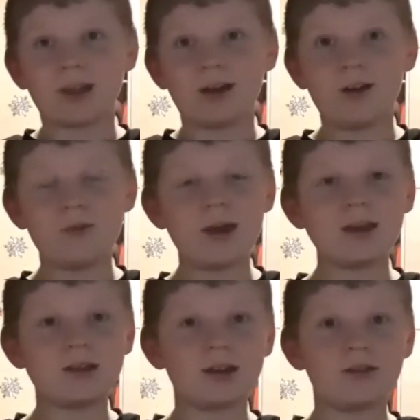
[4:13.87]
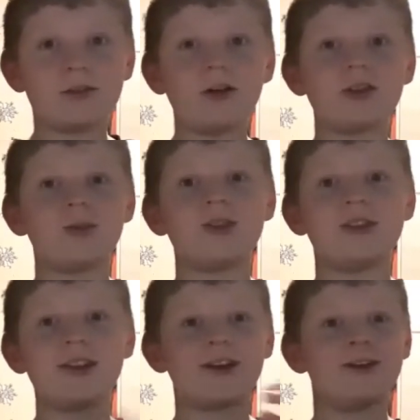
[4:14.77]
I've made I've got some
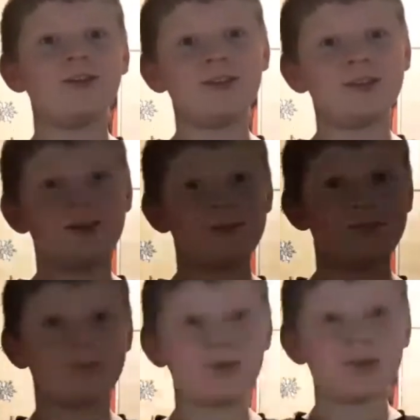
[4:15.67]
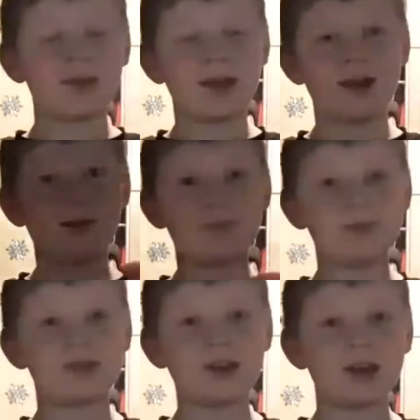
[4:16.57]
stickers, um,
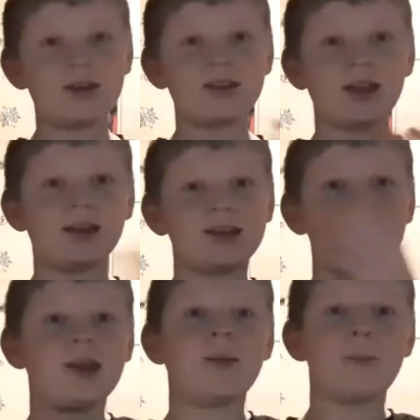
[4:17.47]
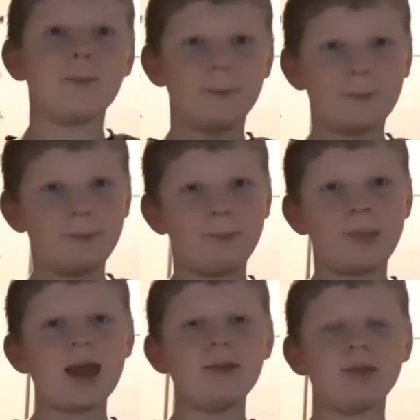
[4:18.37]
stickers and a
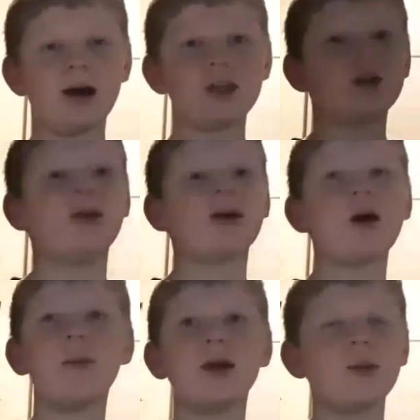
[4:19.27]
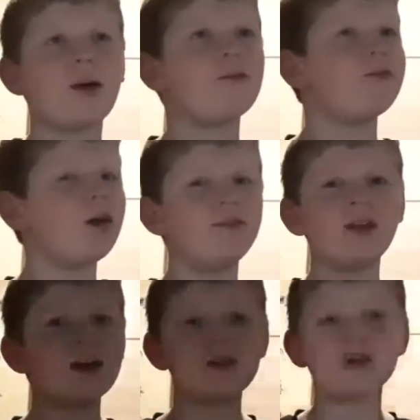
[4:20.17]
pin badge, and they're coming in about five
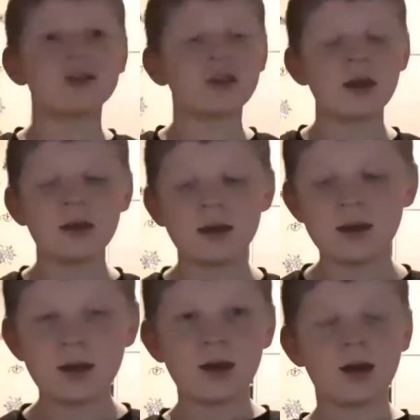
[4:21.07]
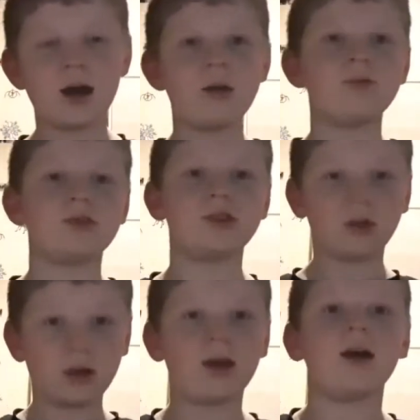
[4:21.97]
days, you could say. Um, so
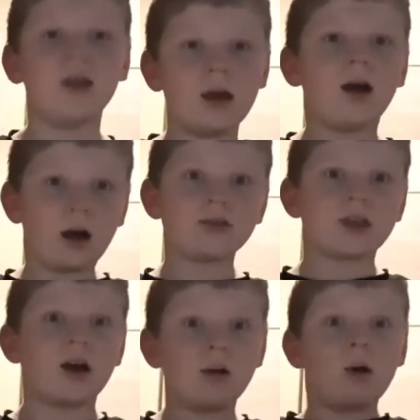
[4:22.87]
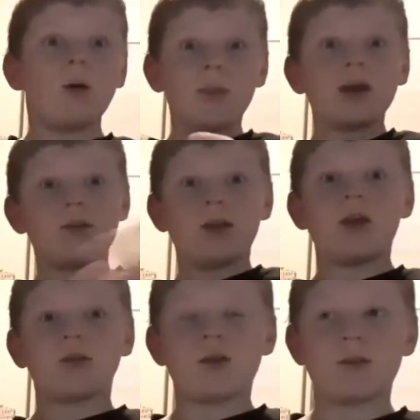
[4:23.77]
yeah. I'll, I'll, I'll, make a video
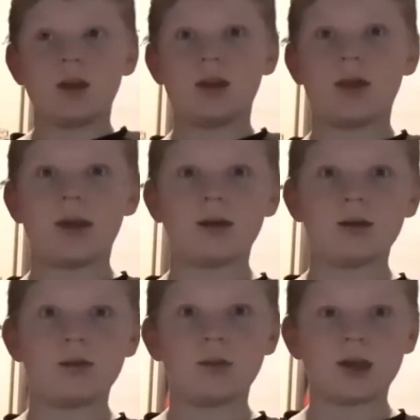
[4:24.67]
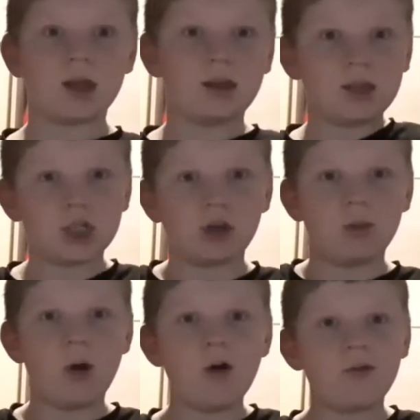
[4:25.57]
definitely then when I show them
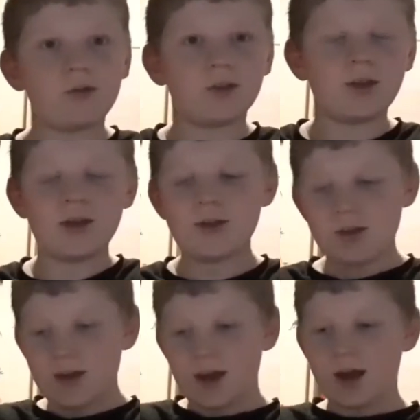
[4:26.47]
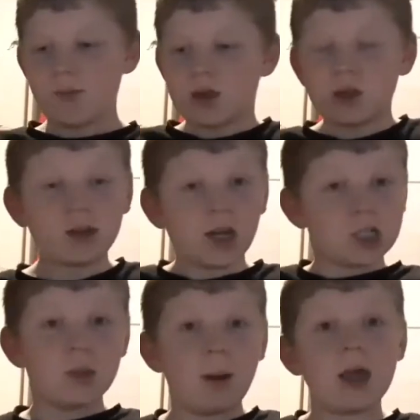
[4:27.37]
off to you. Um, and you can
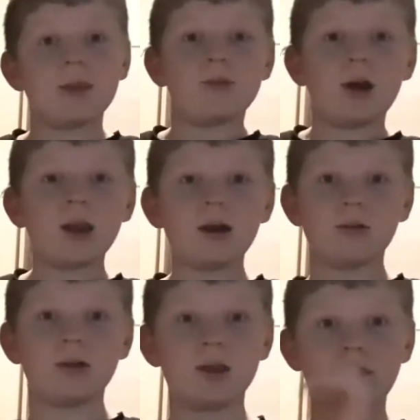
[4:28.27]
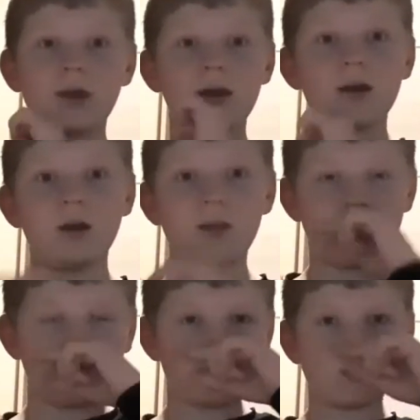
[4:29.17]
actually buy them right now. And the, uh, the
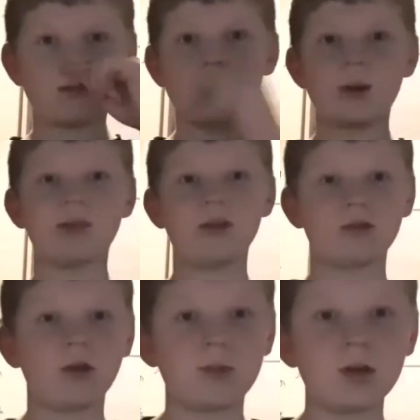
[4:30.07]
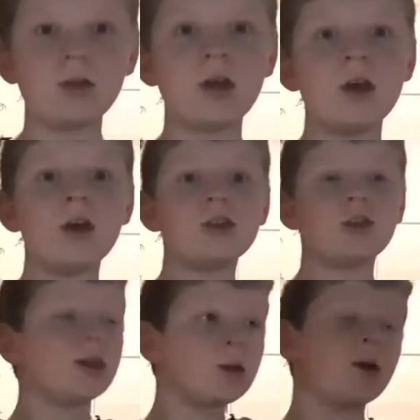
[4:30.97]
link's going to be in the description. So
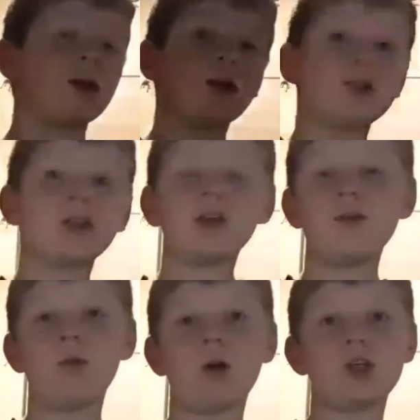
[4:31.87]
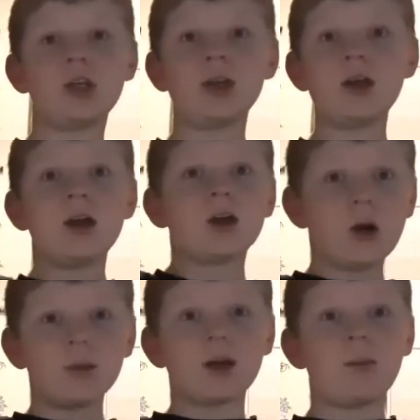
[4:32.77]
anyway, guys, thank you for watching.
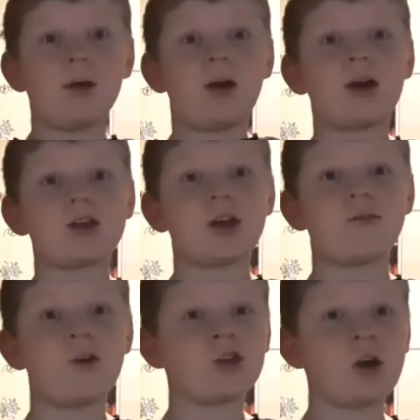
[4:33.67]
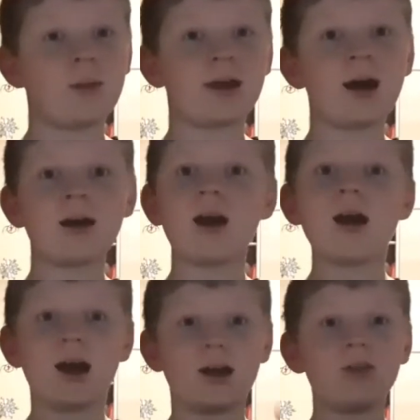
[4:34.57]
Comment down below, hashtag first comment gang.
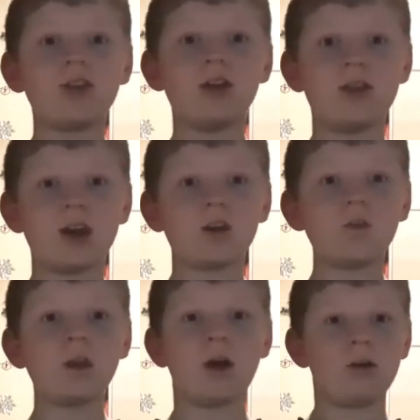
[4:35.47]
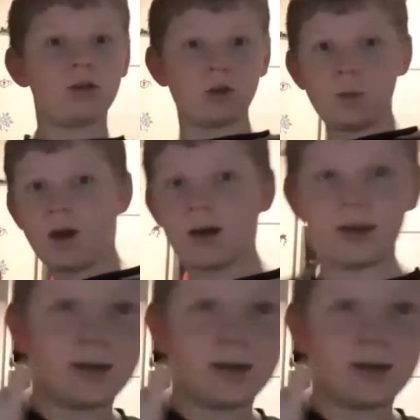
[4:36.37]
And I'll see you in the next video. Goodbye.